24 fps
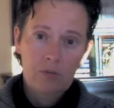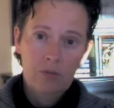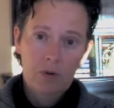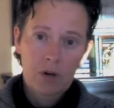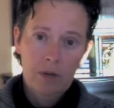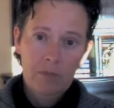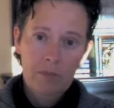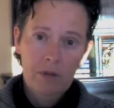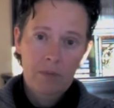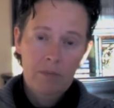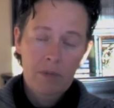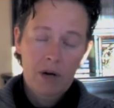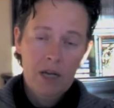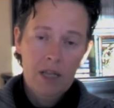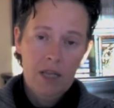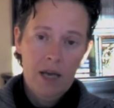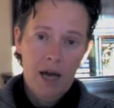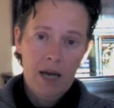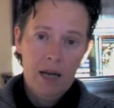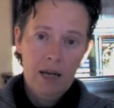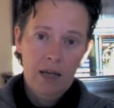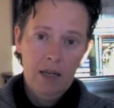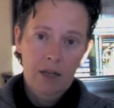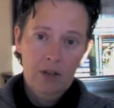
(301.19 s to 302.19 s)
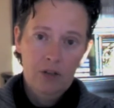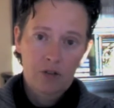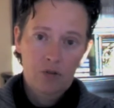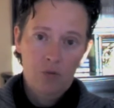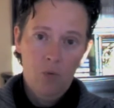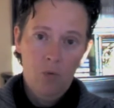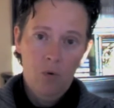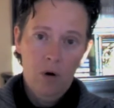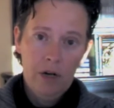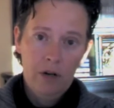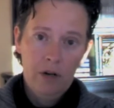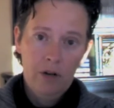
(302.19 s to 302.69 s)
What I mean by that is
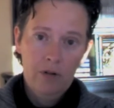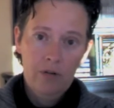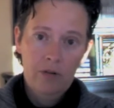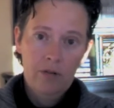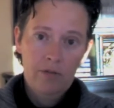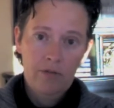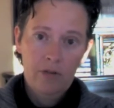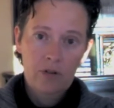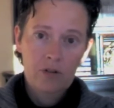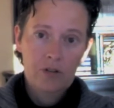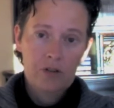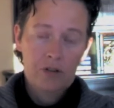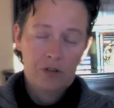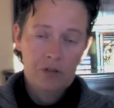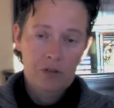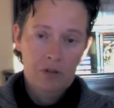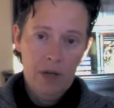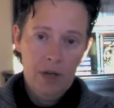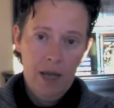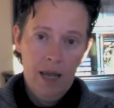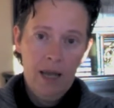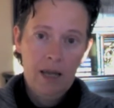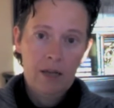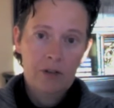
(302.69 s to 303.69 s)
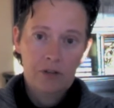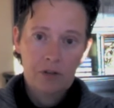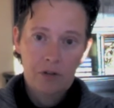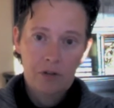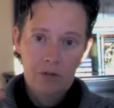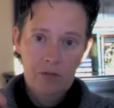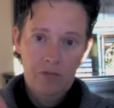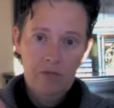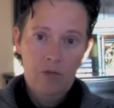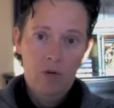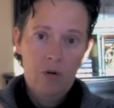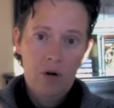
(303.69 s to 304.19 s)
one universal
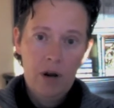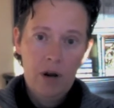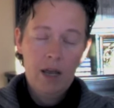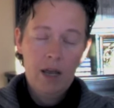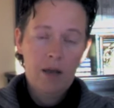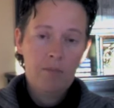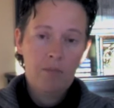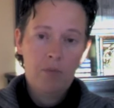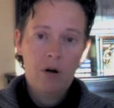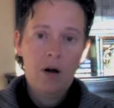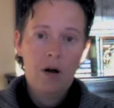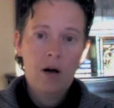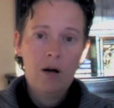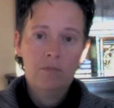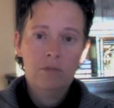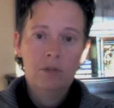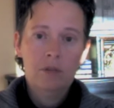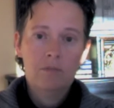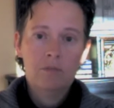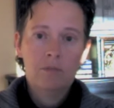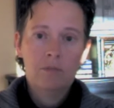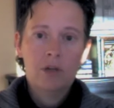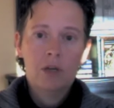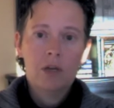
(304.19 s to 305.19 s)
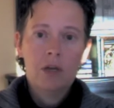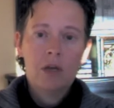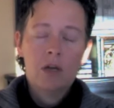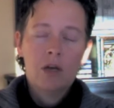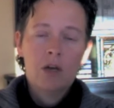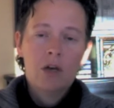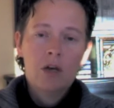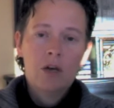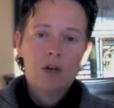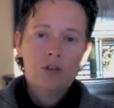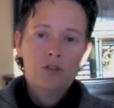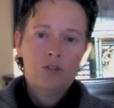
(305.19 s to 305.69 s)
answer for problem,
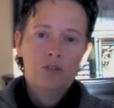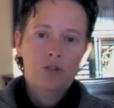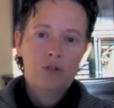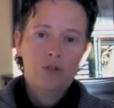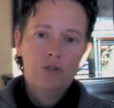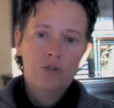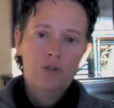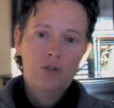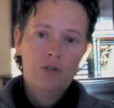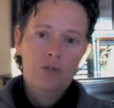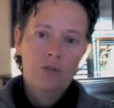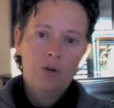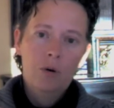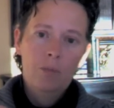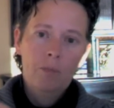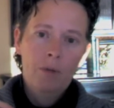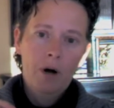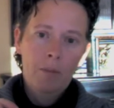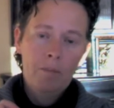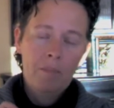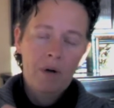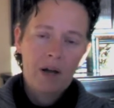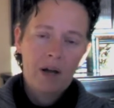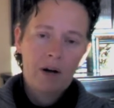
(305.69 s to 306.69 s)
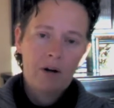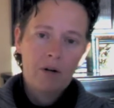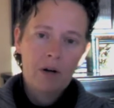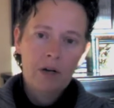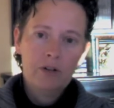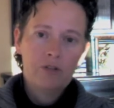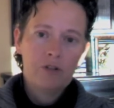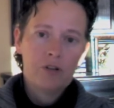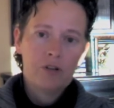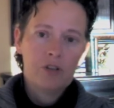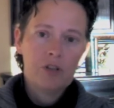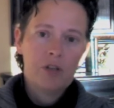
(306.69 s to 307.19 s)
to a better
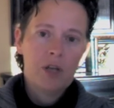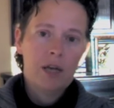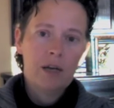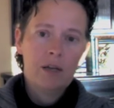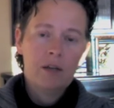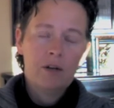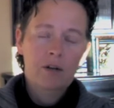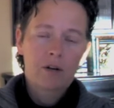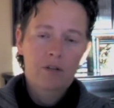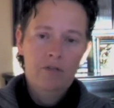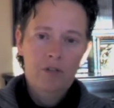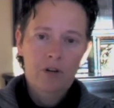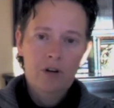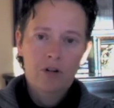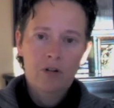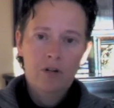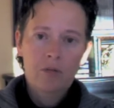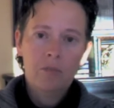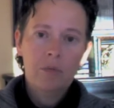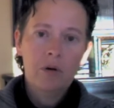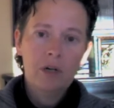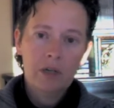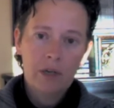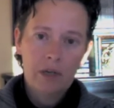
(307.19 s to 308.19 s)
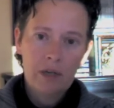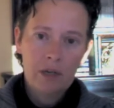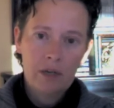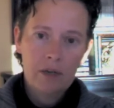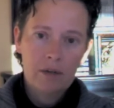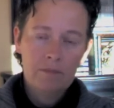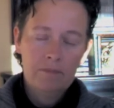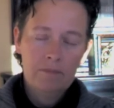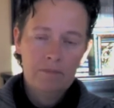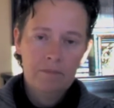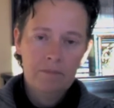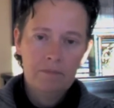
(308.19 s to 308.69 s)
understanding of variability.
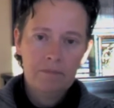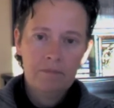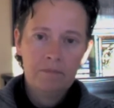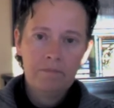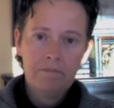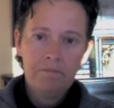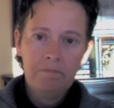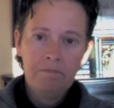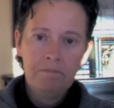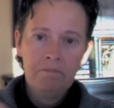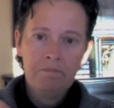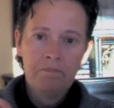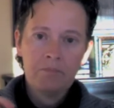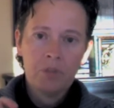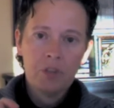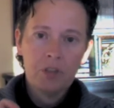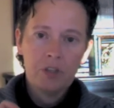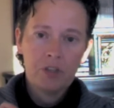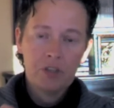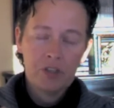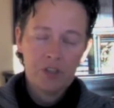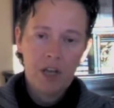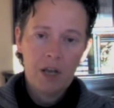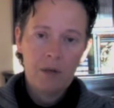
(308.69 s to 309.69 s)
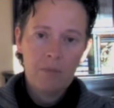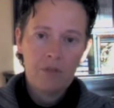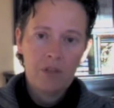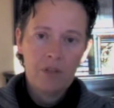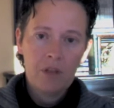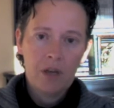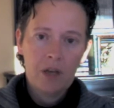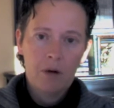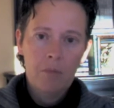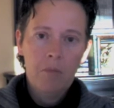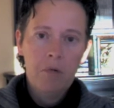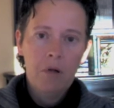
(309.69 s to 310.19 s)
The same
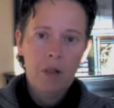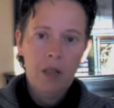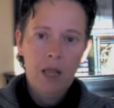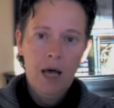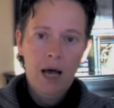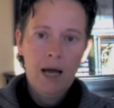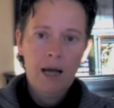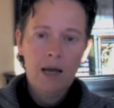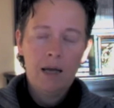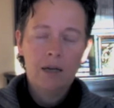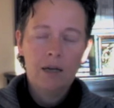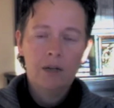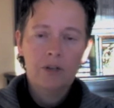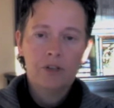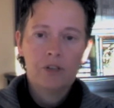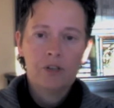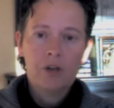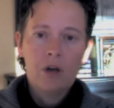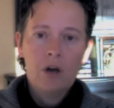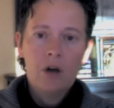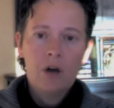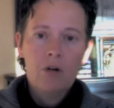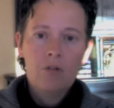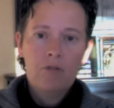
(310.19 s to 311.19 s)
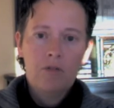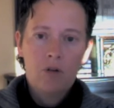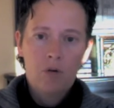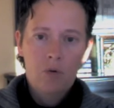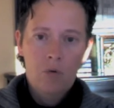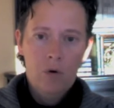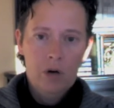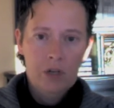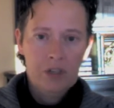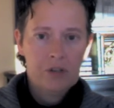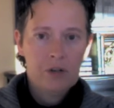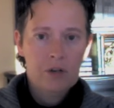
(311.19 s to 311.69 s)
thing applies for
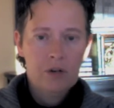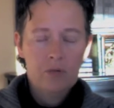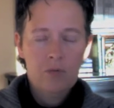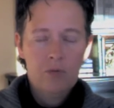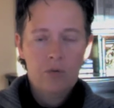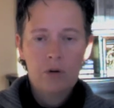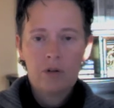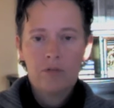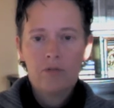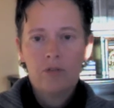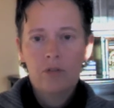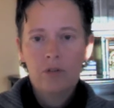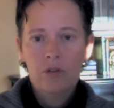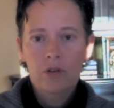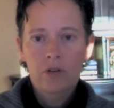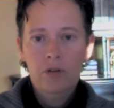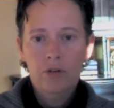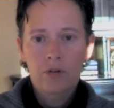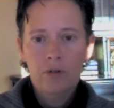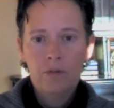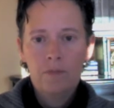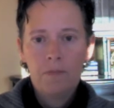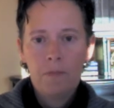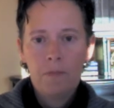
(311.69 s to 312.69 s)
what's going to work for you.